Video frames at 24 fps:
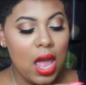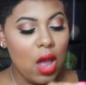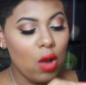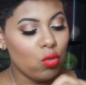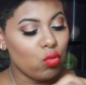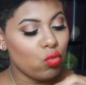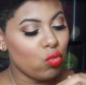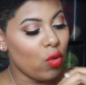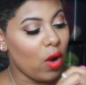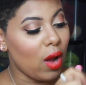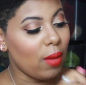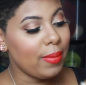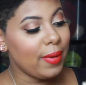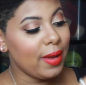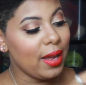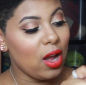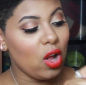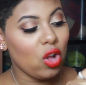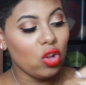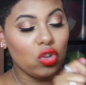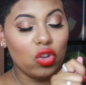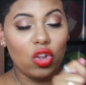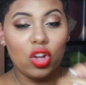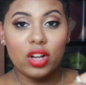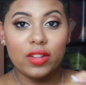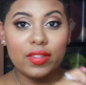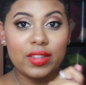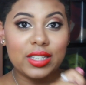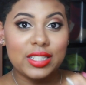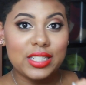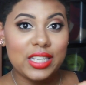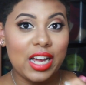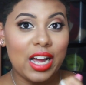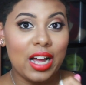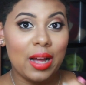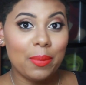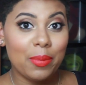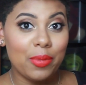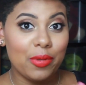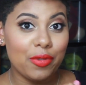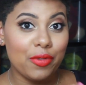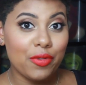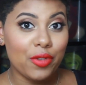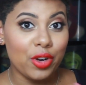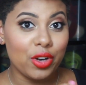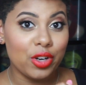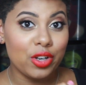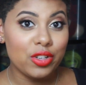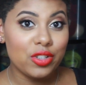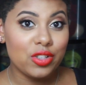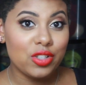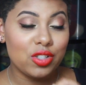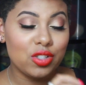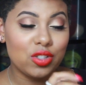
rub it along the top first